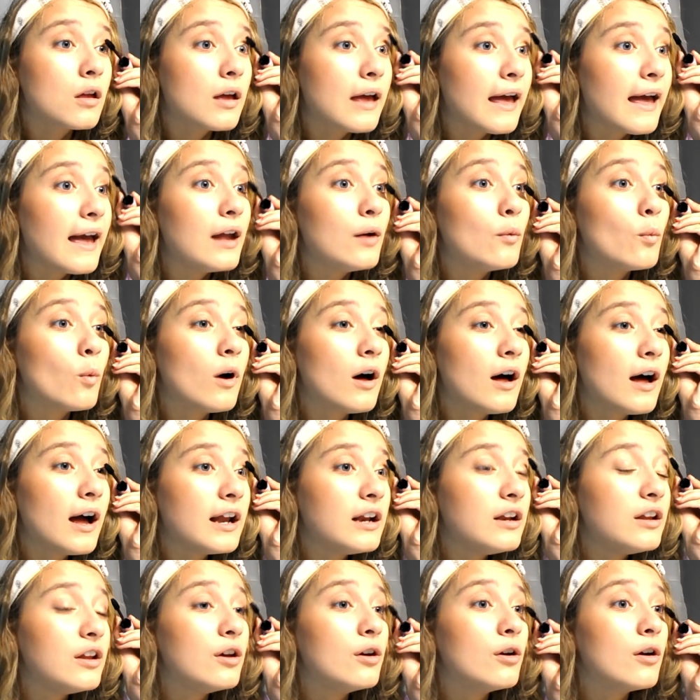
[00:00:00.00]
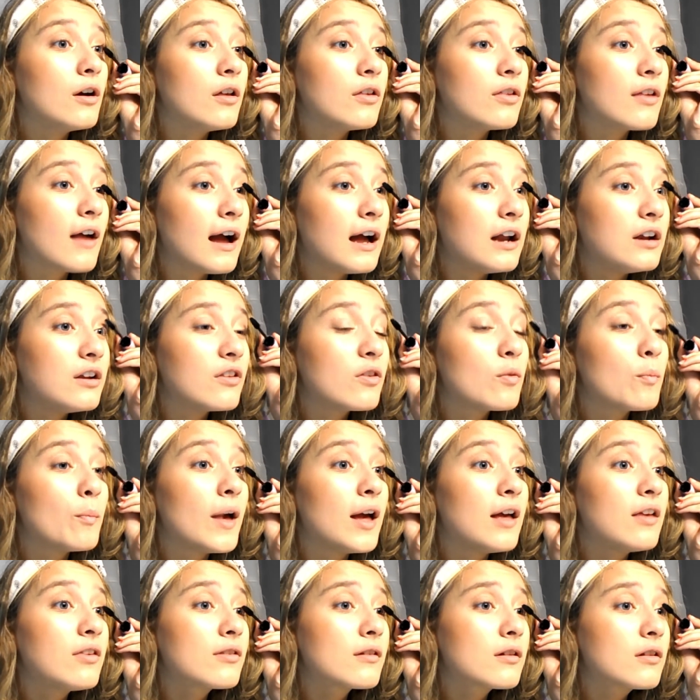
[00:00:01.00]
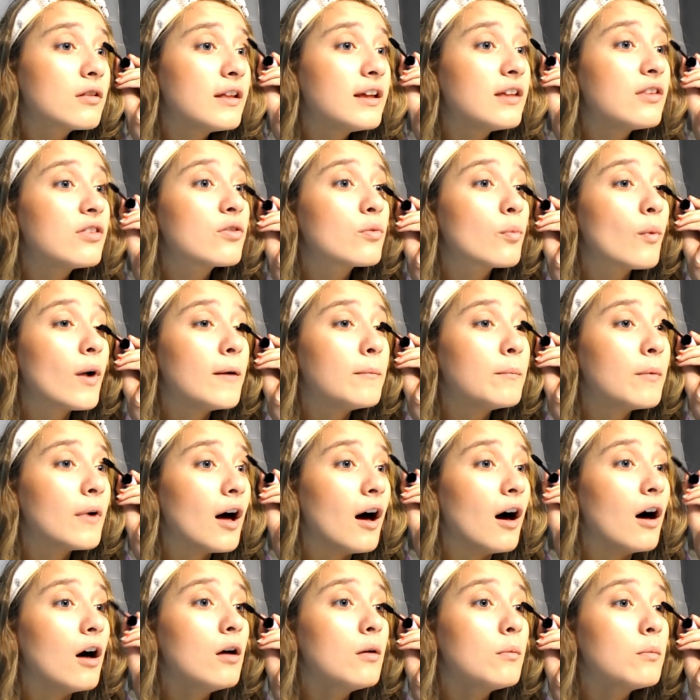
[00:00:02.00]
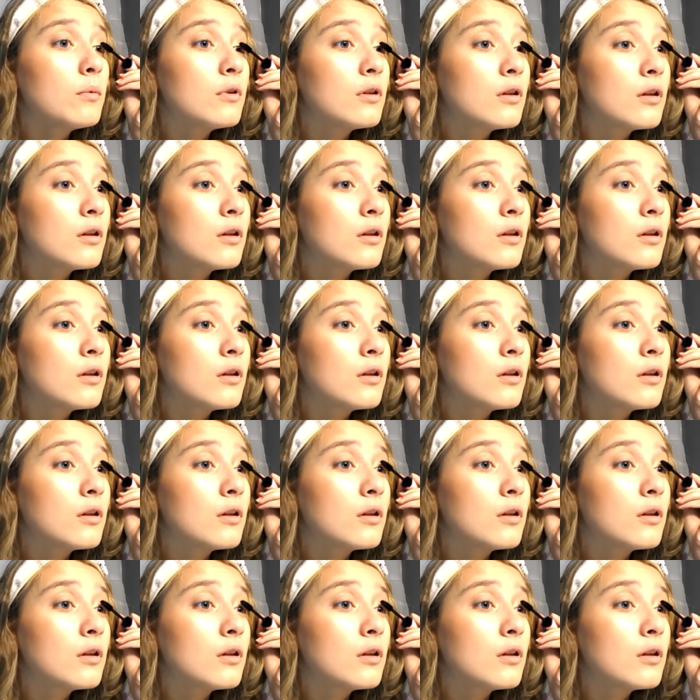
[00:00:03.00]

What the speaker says: And what I do is I just basically swipe up.